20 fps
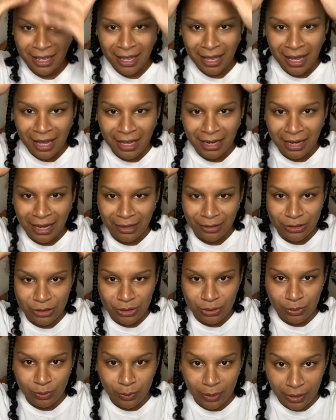on how
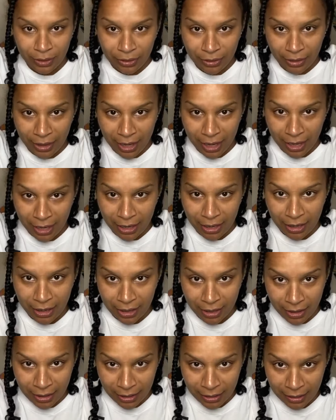to wear their
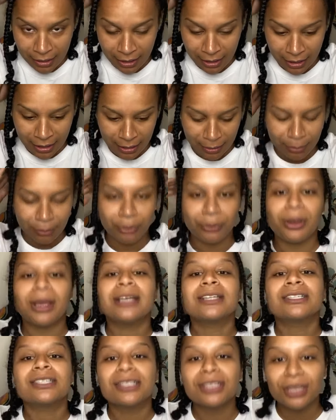hair and
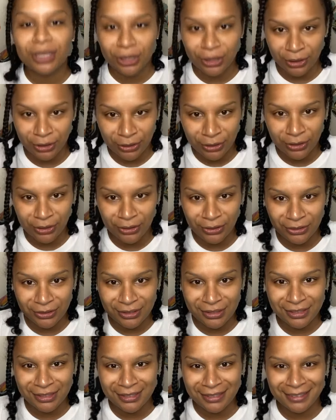embrace the
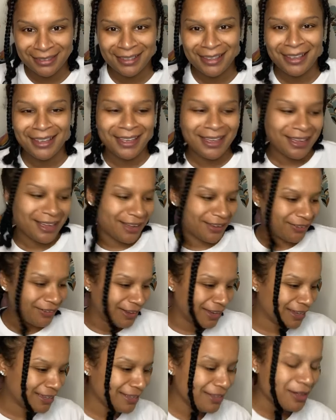curls.
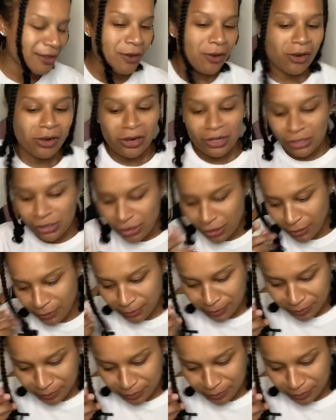Okay, so